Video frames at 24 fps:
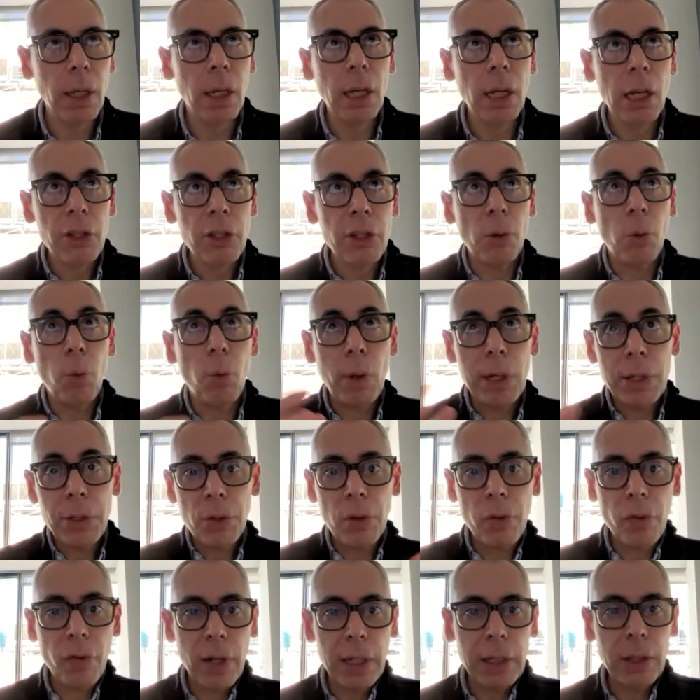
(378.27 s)
So once you
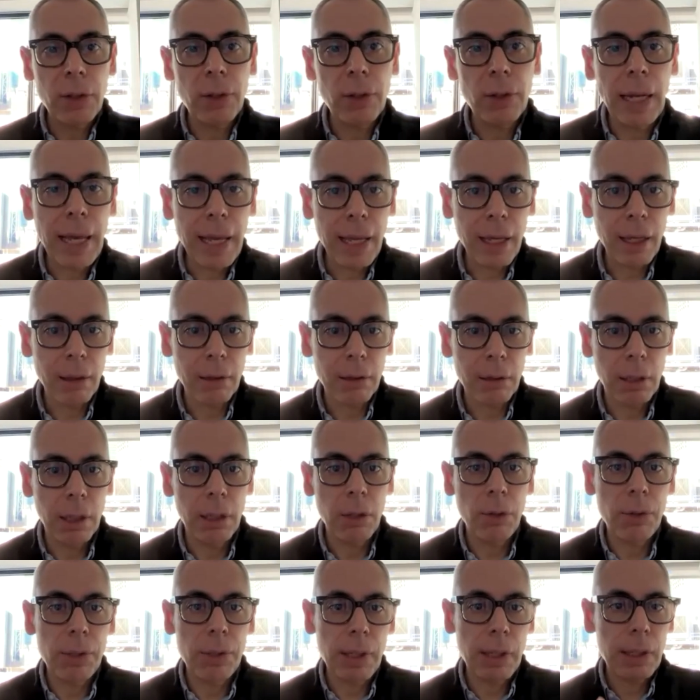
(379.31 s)
find your lane and you
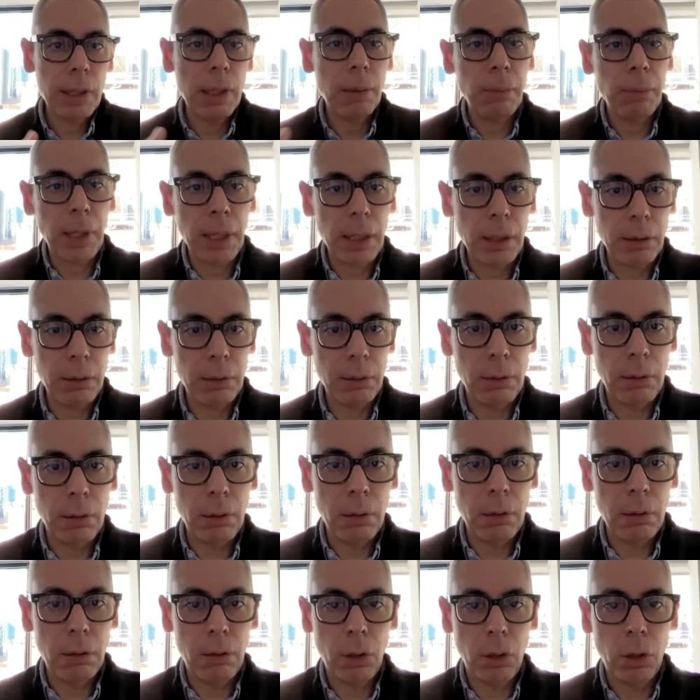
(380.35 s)
see something
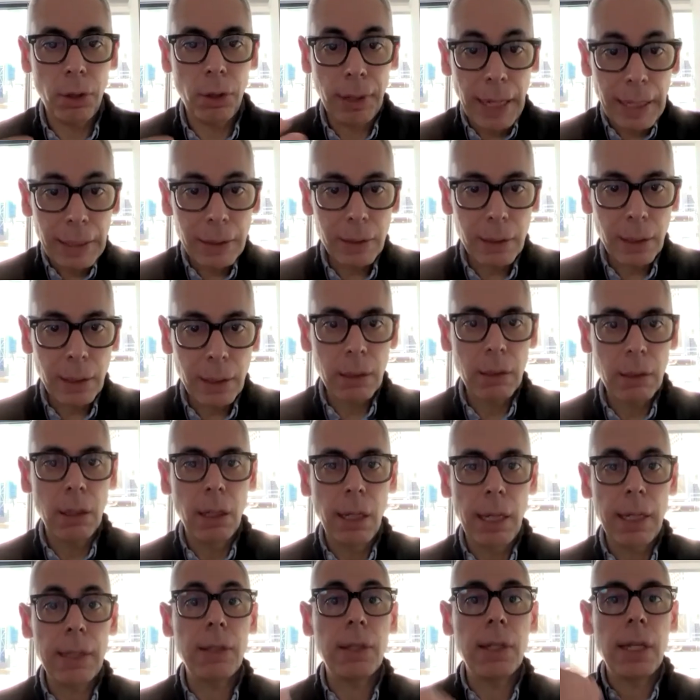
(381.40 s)
connecting,
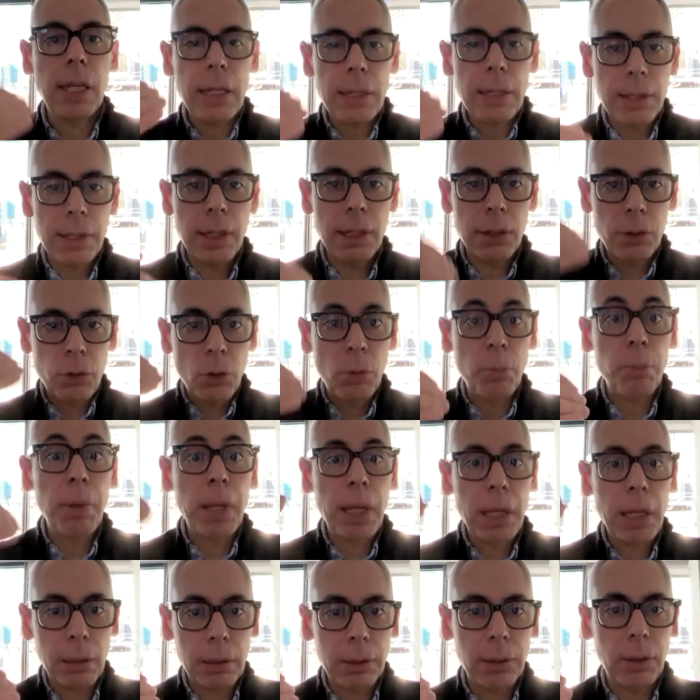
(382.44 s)
it's easier to
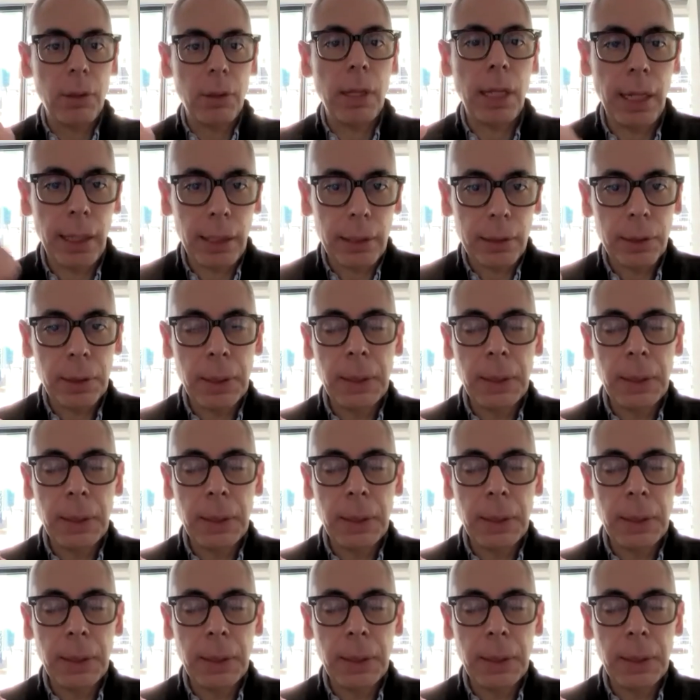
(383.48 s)
build on that.